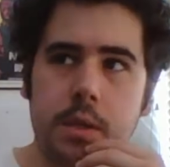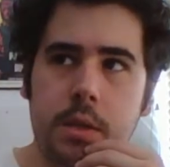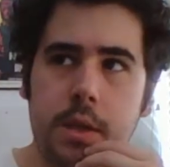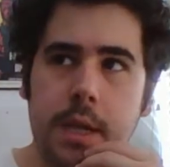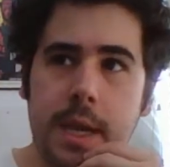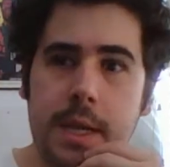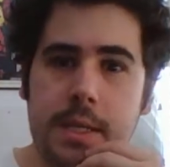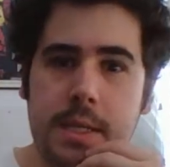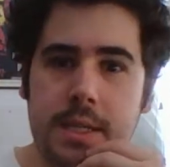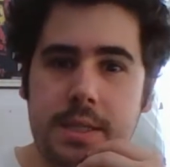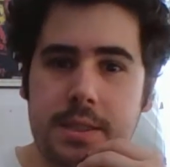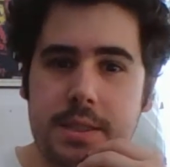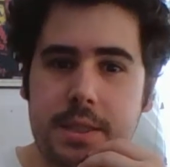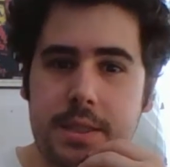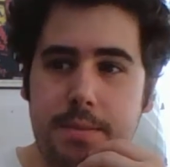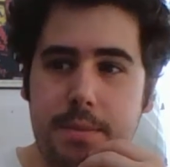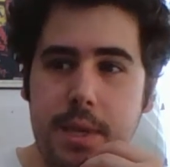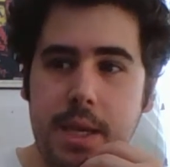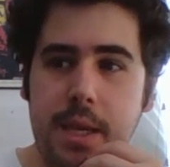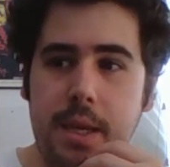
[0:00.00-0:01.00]
that at
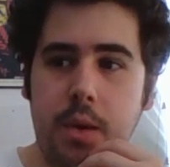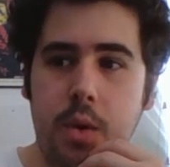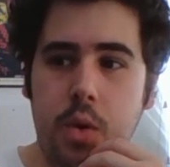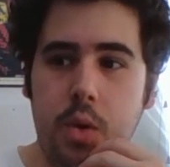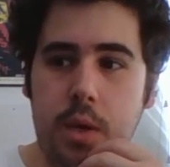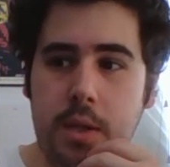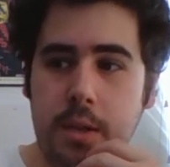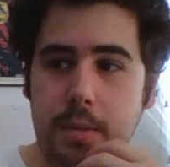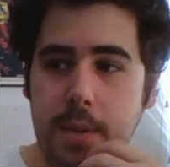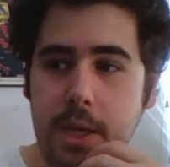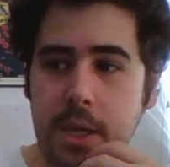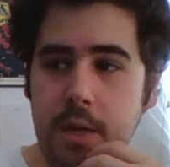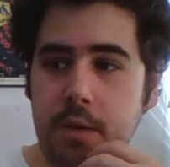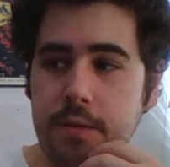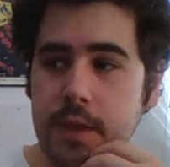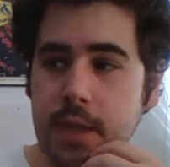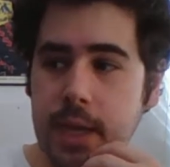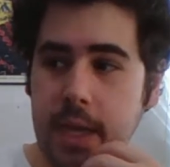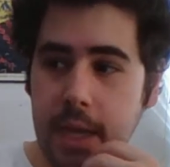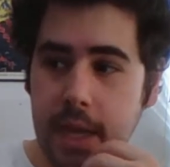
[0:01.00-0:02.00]
the be- who at the beginning
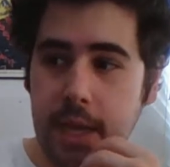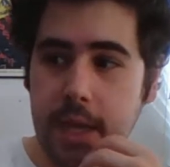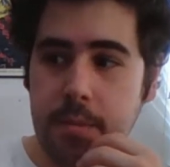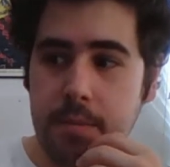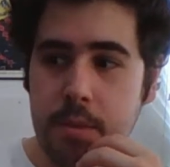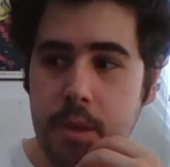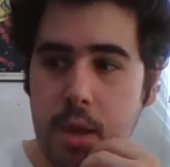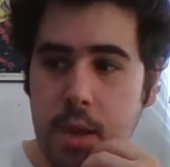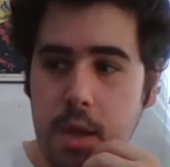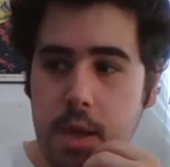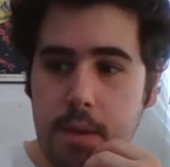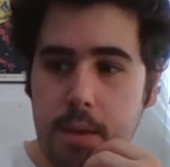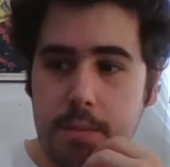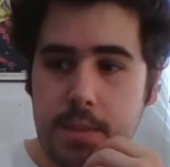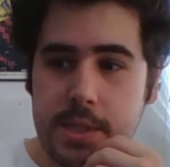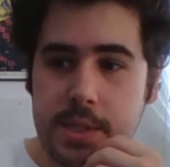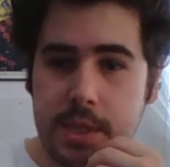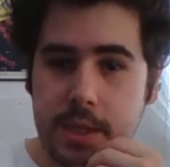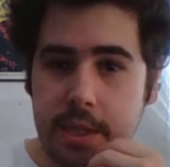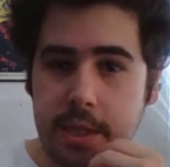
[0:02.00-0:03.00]
of the game
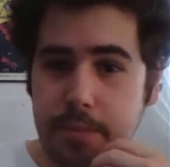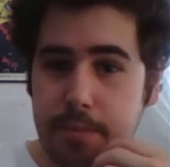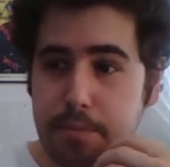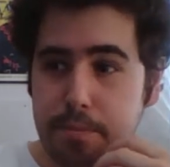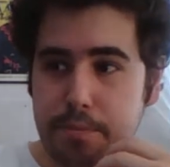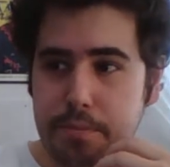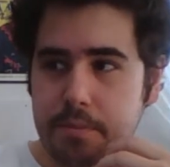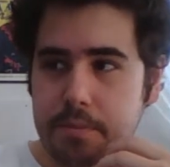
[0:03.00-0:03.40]
basically